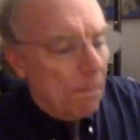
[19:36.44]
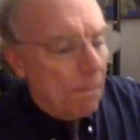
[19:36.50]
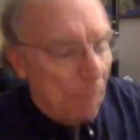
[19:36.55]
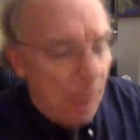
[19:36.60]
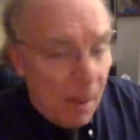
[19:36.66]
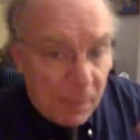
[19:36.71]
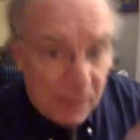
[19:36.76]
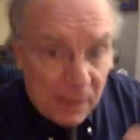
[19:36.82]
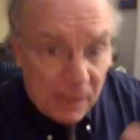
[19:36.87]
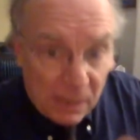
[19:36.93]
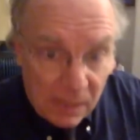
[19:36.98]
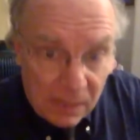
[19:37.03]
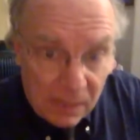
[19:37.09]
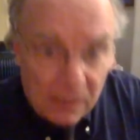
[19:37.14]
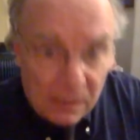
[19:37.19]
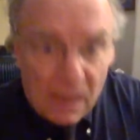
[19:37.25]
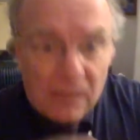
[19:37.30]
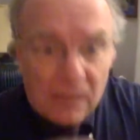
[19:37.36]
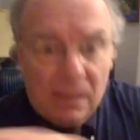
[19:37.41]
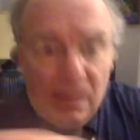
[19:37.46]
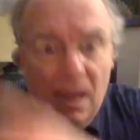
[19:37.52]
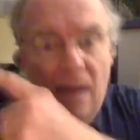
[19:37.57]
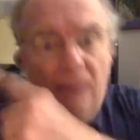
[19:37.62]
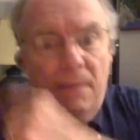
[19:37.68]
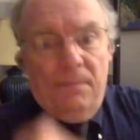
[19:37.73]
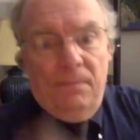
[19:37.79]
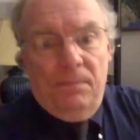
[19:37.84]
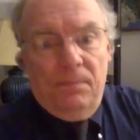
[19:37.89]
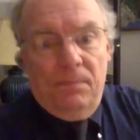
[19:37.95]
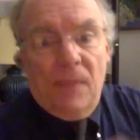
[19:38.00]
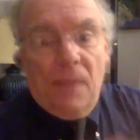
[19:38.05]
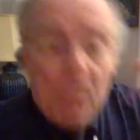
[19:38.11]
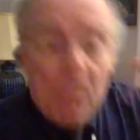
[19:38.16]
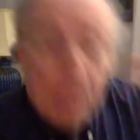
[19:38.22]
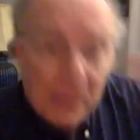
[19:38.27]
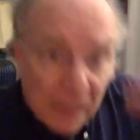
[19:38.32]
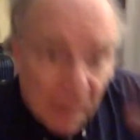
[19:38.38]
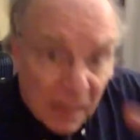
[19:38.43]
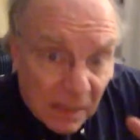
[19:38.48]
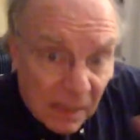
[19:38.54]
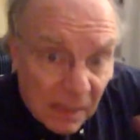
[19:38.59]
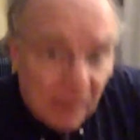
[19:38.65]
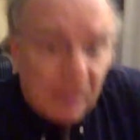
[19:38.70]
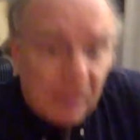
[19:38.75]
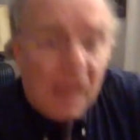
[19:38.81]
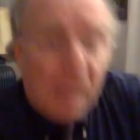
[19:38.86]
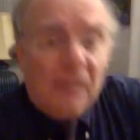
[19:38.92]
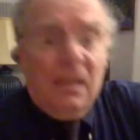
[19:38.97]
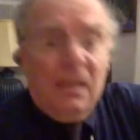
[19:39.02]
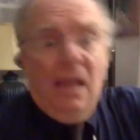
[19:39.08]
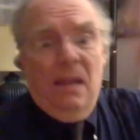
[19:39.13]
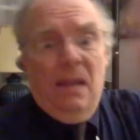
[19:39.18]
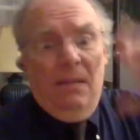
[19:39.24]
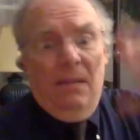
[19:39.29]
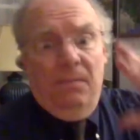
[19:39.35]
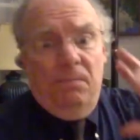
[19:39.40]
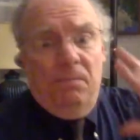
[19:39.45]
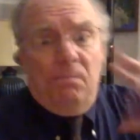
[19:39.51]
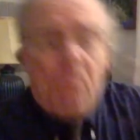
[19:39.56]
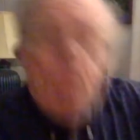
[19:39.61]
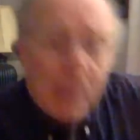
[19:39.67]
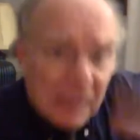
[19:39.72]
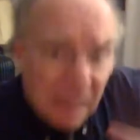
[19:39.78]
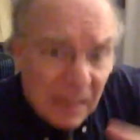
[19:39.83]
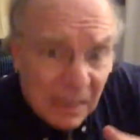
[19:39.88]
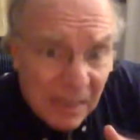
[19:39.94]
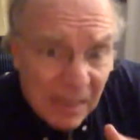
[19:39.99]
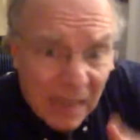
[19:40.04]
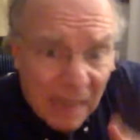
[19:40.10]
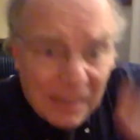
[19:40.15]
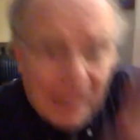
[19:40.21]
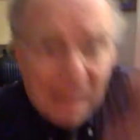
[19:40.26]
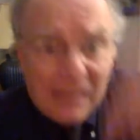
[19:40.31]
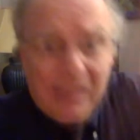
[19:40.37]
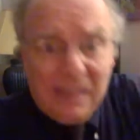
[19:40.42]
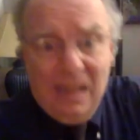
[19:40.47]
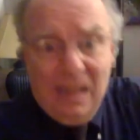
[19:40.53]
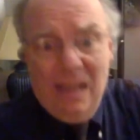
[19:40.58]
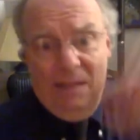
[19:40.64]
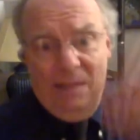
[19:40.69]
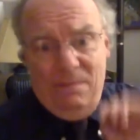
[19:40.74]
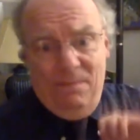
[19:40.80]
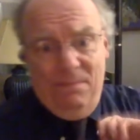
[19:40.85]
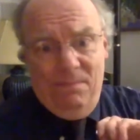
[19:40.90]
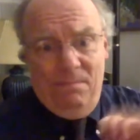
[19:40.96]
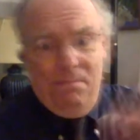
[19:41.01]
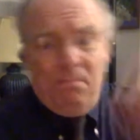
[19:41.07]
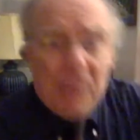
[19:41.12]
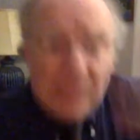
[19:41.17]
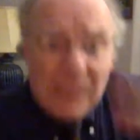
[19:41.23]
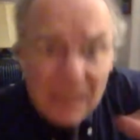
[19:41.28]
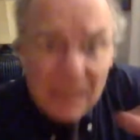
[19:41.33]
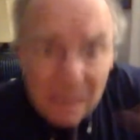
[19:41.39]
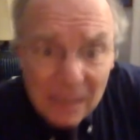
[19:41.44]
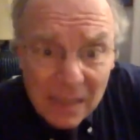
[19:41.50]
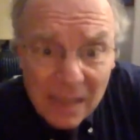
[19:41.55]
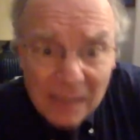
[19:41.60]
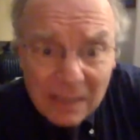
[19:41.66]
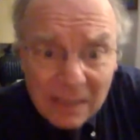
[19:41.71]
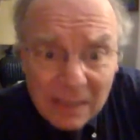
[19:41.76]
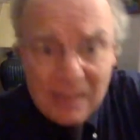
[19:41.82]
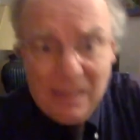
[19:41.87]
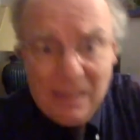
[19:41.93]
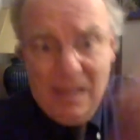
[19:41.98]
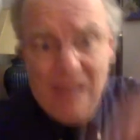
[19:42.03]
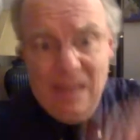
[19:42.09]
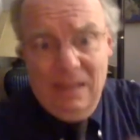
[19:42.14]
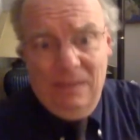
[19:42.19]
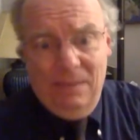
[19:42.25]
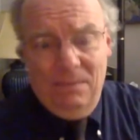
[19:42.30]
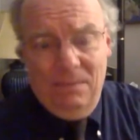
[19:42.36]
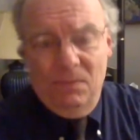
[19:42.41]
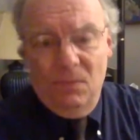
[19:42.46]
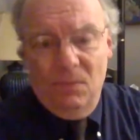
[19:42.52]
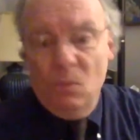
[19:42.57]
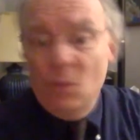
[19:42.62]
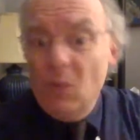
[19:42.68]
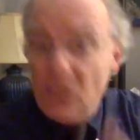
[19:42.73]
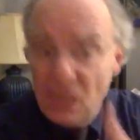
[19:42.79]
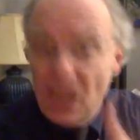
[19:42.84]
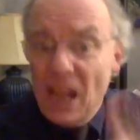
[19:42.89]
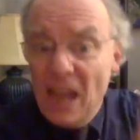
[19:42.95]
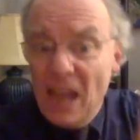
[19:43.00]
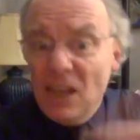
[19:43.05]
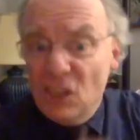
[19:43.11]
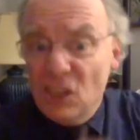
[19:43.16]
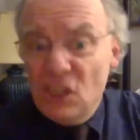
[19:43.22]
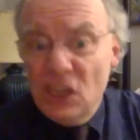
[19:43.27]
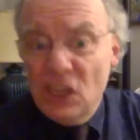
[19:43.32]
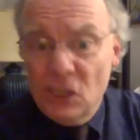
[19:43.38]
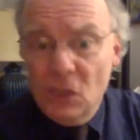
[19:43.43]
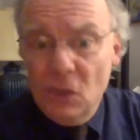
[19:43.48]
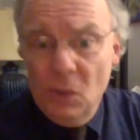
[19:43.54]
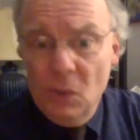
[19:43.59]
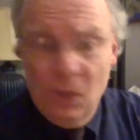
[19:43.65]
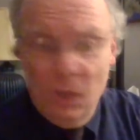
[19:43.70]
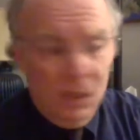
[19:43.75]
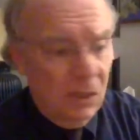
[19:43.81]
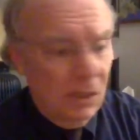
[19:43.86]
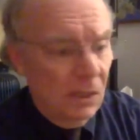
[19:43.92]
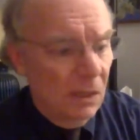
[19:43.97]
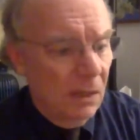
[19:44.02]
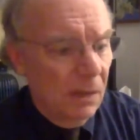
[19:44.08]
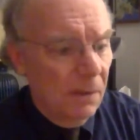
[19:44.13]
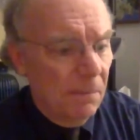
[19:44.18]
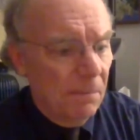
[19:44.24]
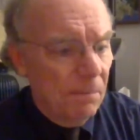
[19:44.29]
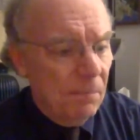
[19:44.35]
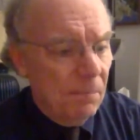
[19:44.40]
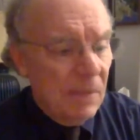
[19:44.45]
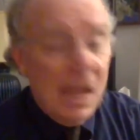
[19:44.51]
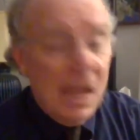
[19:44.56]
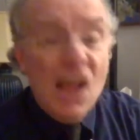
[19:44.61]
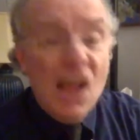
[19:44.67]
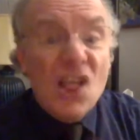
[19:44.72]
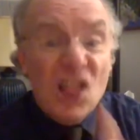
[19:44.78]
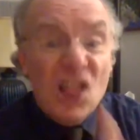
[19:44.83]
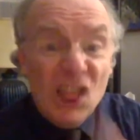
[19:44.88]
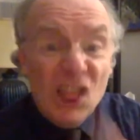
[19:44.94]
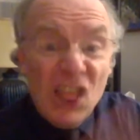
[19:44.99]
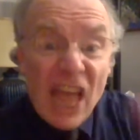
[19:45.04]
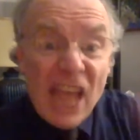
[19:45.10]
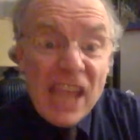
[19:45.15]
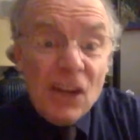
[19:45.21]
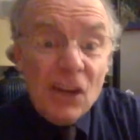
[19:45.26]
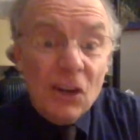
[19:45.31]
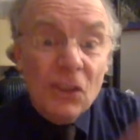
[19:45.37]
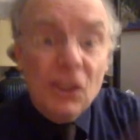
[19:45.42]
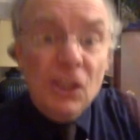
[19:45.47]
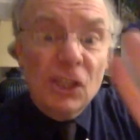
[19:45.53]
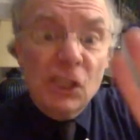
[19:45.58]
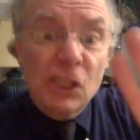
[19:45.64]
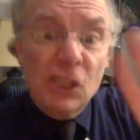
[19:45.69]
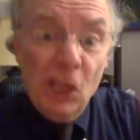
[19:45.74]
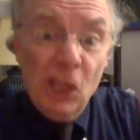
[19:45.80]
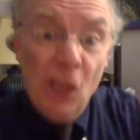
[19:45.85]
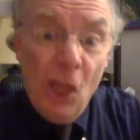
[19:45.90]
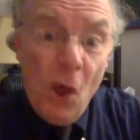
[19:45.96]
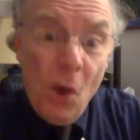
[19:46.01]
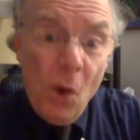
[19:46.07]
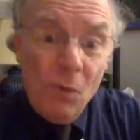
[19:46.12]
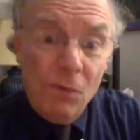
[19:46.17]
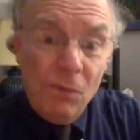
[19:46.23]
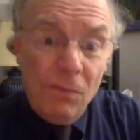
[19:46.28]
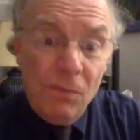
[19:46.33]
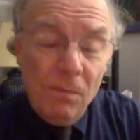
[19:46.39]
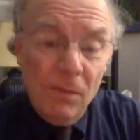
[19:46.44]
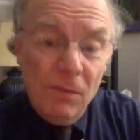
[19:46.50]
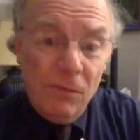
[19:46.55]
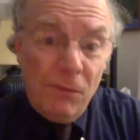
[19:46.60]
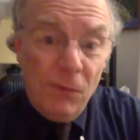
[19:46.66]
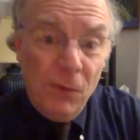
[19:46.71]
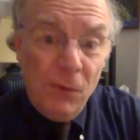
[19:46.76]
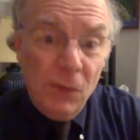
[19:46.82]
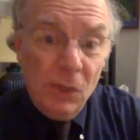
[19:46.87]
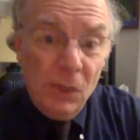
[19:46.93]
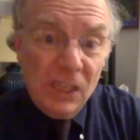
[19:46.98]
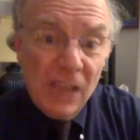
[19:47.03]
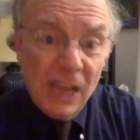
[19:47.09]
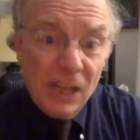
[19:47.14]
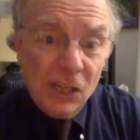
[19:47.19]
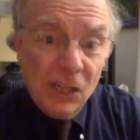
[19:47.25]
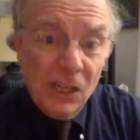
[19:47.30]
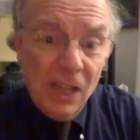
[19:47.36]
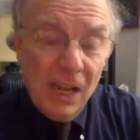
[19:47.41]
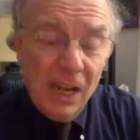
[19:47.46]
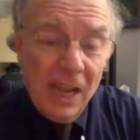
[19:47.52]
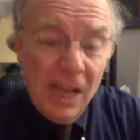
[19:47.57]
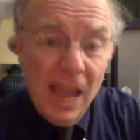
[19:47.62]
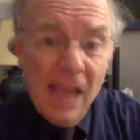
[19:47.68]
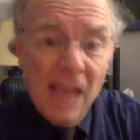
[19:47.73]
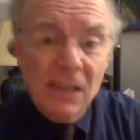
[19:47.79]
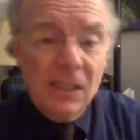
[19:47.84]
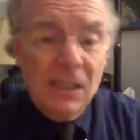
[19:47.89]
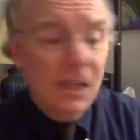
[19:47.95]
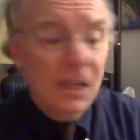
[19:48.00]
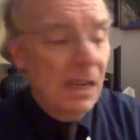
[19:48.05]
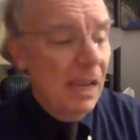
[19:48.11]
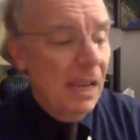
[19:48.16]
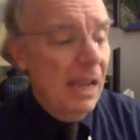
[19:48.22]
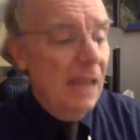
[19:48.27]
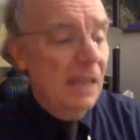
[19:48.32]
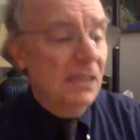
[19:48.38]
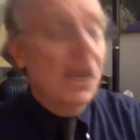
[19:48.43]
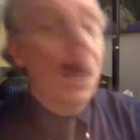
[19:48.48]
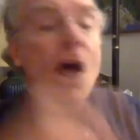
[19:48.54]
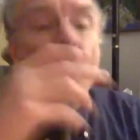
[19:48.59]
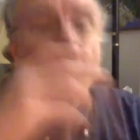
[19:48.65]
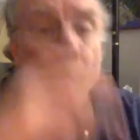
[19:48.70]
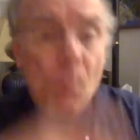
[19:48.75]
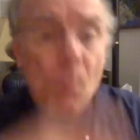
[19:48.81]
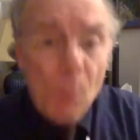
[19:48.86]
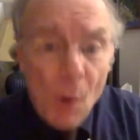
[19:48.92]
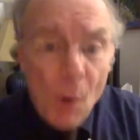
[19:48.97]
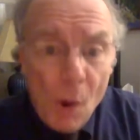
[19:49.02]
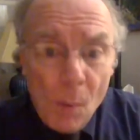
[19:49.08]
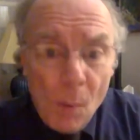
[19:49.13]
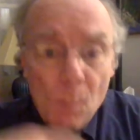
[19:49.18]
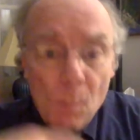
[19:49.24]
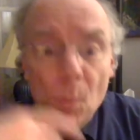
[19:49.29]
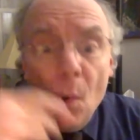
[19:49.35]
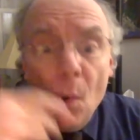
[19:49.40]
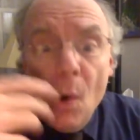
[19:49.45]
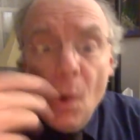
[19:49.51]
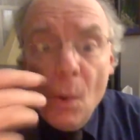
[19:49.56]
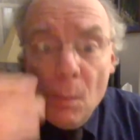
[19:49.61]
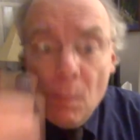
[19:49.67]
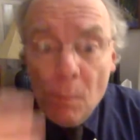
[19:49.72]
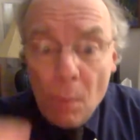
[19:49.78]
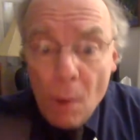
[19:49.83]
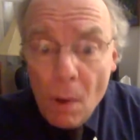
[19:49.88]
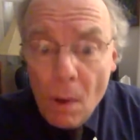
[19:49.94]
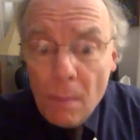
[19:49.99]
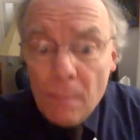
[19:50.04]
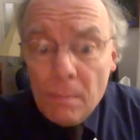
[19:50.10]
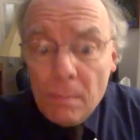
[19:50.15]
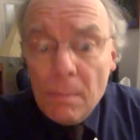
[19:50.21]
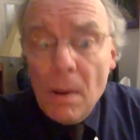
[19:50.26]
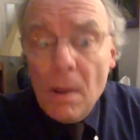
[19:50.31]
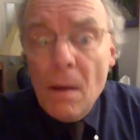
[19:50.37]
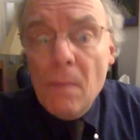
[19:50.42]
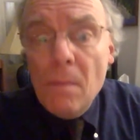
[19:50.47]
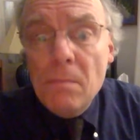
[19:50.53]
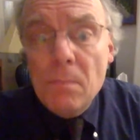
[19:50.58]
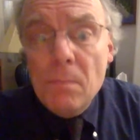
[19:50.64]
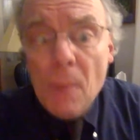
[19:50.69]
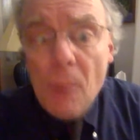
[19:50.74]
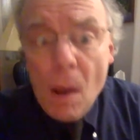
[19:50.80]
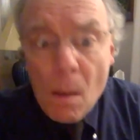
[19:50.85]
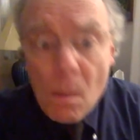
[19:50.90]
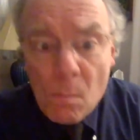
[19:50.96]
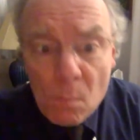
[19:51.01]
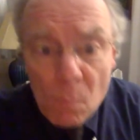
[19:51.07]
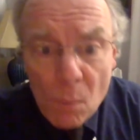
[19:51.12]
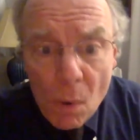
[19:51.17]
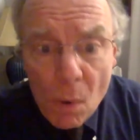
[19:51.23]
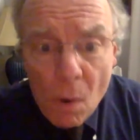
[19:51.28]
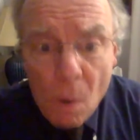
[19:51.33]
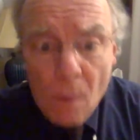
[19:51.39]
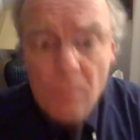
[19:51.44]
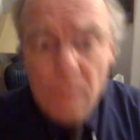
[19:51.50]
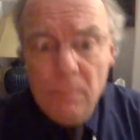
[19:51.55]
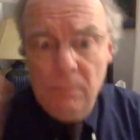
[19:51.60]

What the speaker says: bapatatitata, patakatitata, patikatata, patikatata, which again is 6 units. Later, the slow fugue section that he has is bum bum bum bum bum bum